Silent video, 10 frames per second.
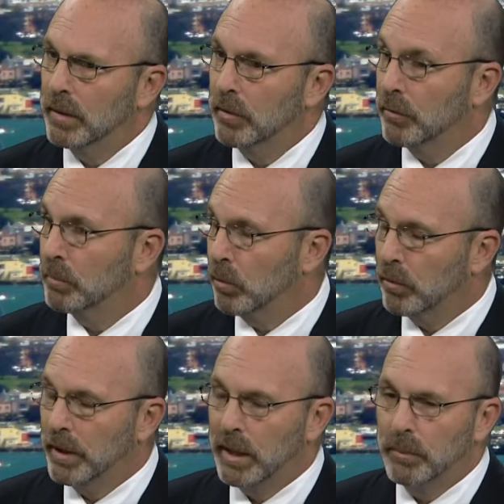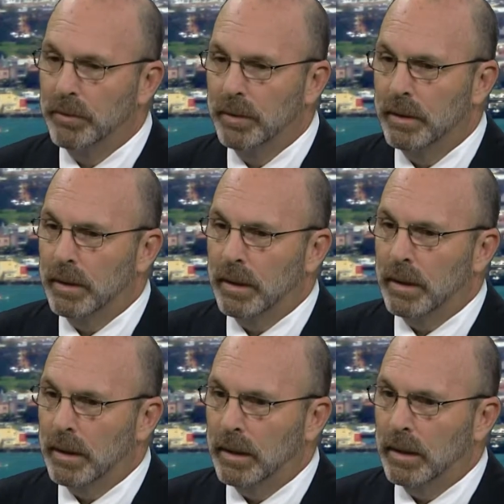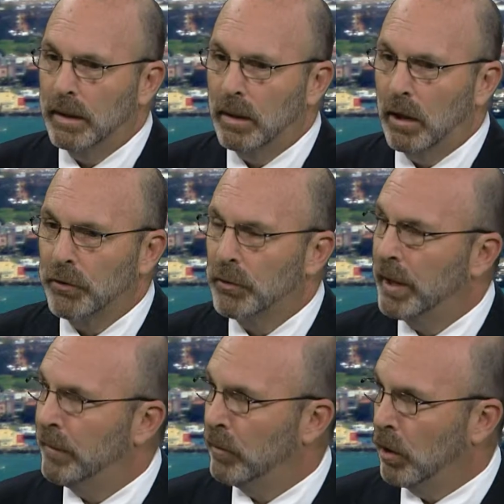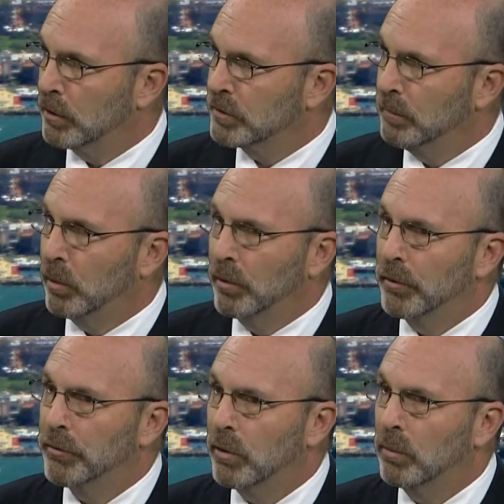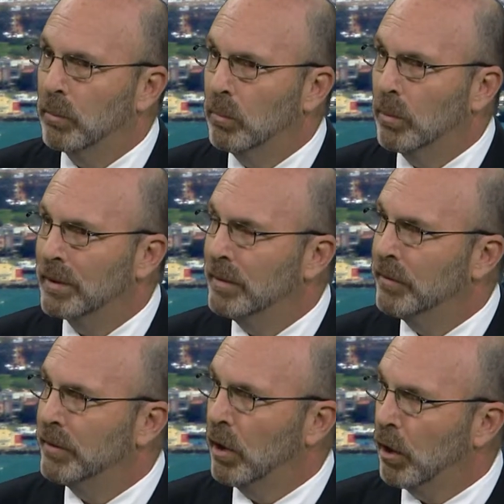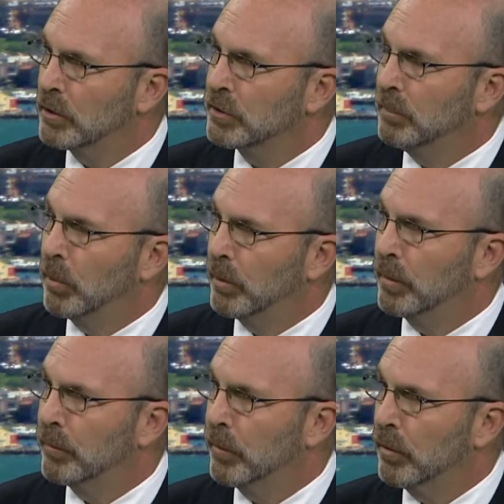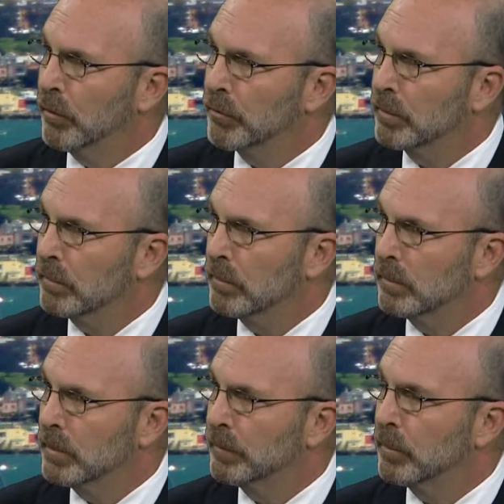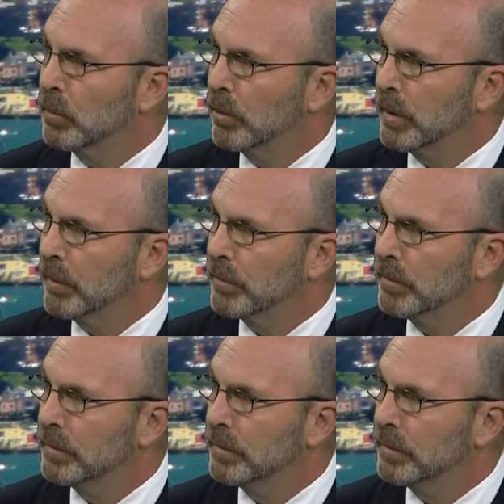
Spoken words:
those programs, also have an arts component. So what is the arts component for those different programs?